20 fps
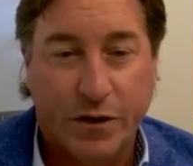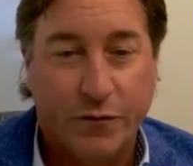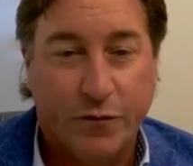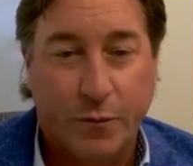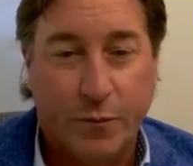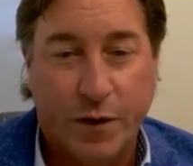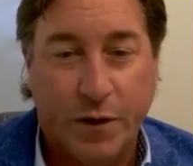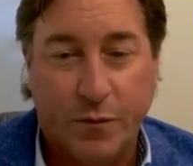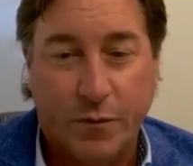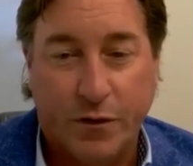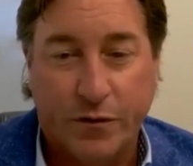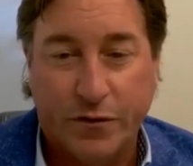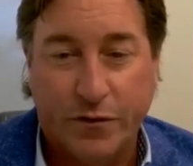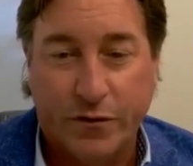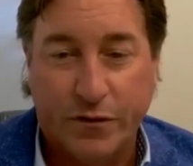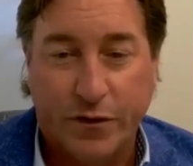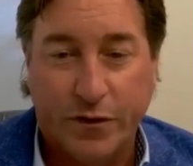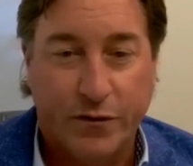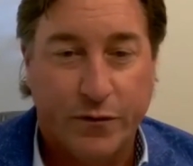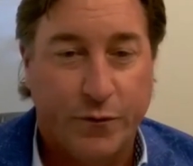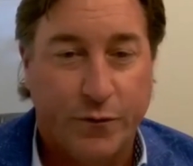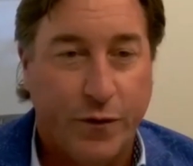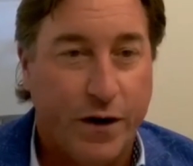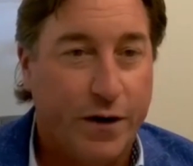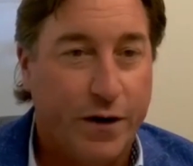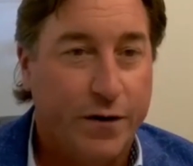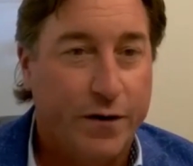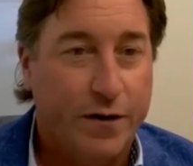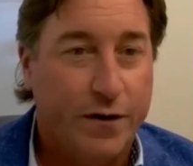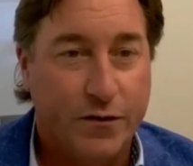big for my britches gets
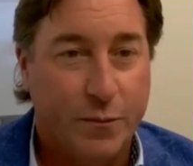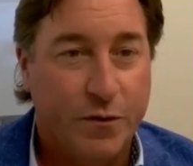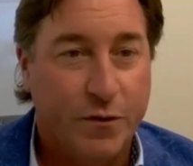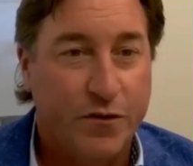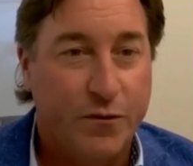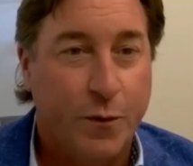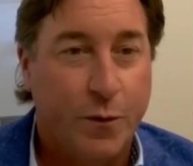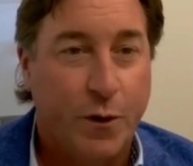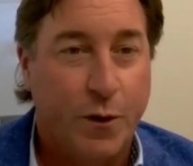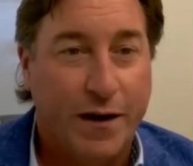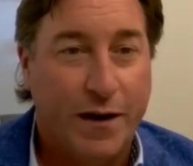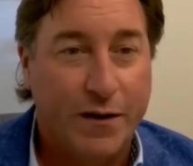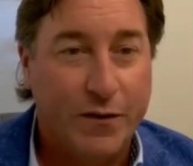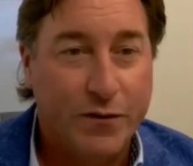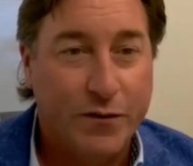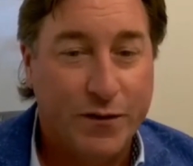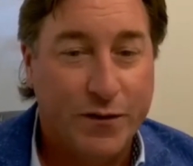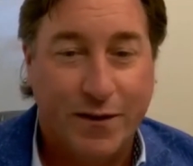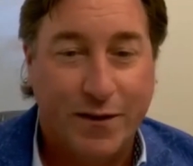fired because I'm a smart ass.